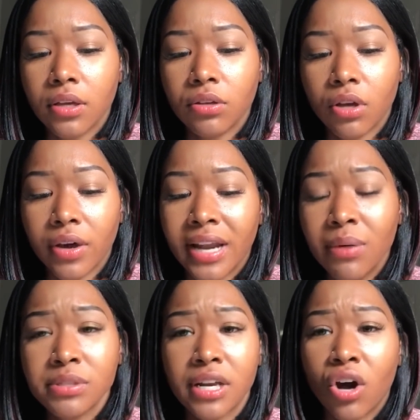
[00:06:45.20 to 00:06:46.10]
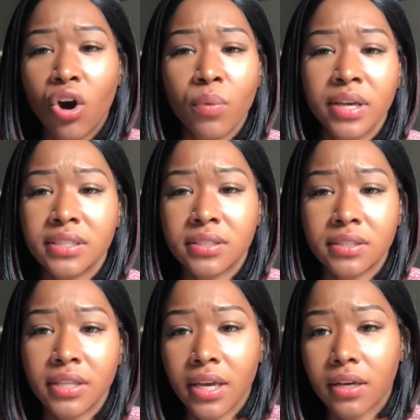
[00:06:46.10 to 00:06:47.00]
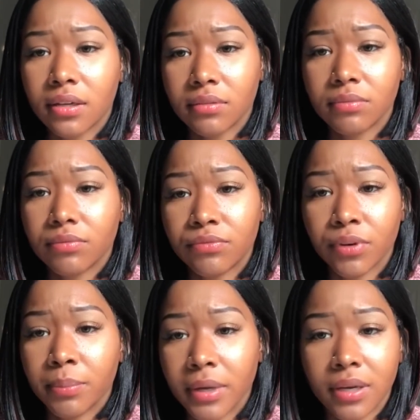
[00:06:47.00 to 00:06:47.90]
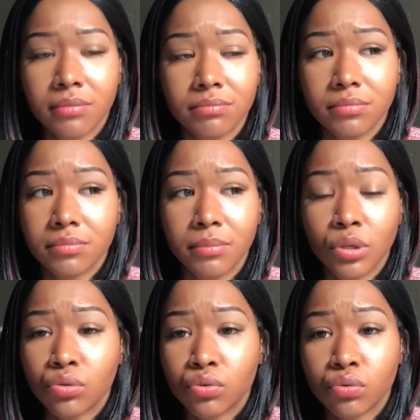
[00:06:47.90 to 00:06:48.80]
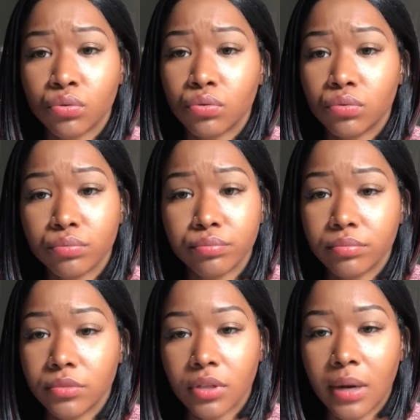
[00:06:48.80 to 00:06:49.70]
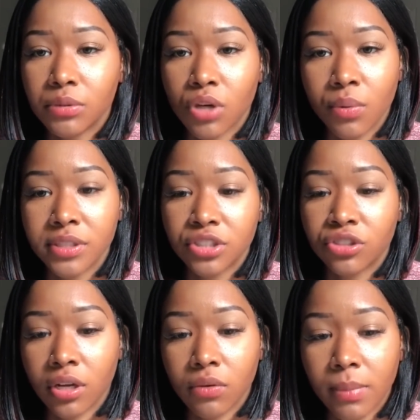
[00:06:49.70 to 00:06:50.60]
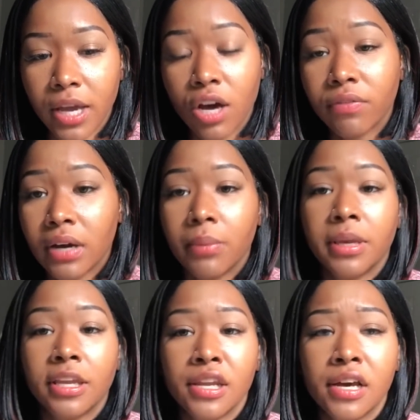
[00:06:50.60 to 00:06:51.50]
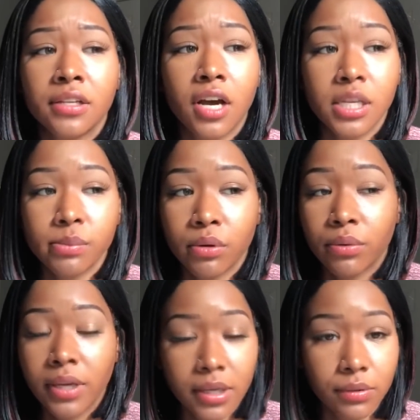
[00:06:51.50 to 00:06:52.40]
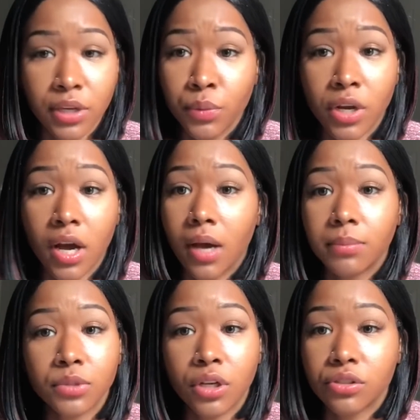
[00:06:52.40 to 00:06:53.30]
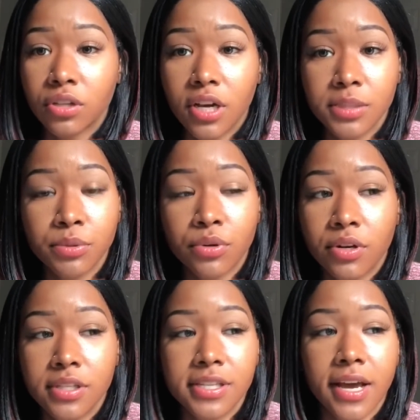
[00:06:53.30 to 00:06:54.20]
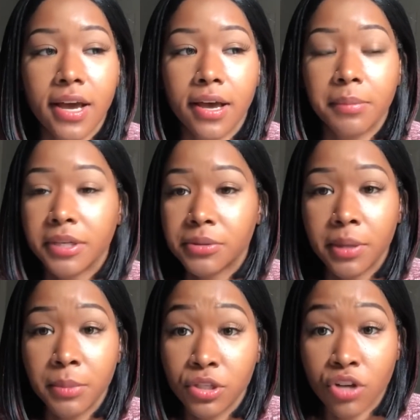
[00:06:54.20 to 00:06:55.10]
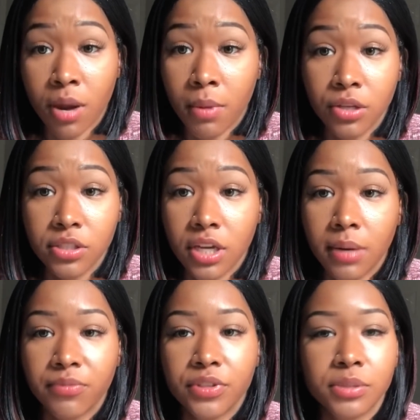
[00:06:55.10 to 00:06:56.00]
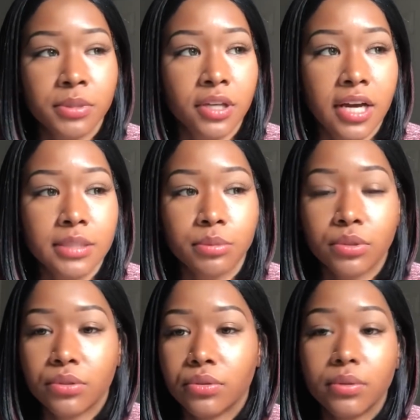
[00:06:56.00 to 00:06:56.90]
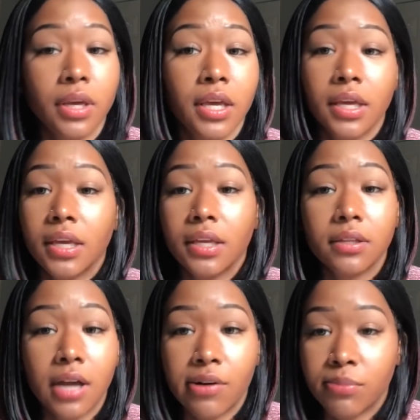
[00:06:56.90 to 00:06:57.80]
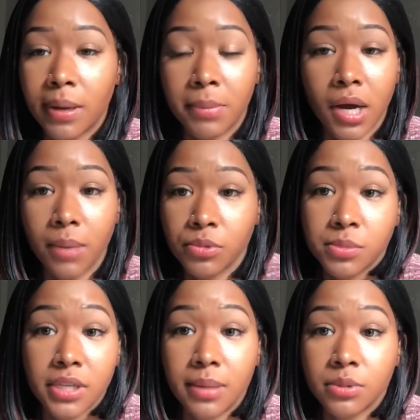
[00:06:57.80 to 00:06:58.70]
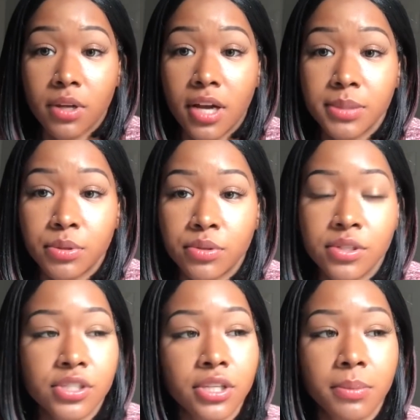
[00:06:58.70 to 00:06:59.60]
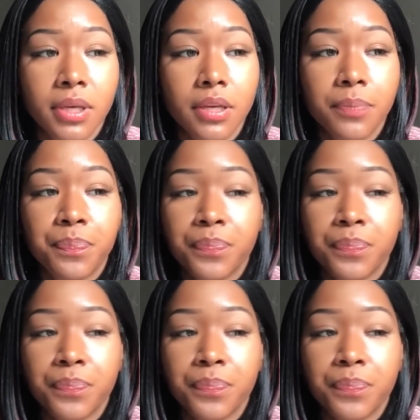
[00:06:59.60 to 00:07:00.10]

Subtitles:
you know. And I was like always sick from like middle school. You know, I was always struggling with my health, and I would be in and out the hospital. He would come, you know, to the hospital all the time. His grandma used to come visit me in the hospital. He'd come with my mom sometimes to the hospital to see me.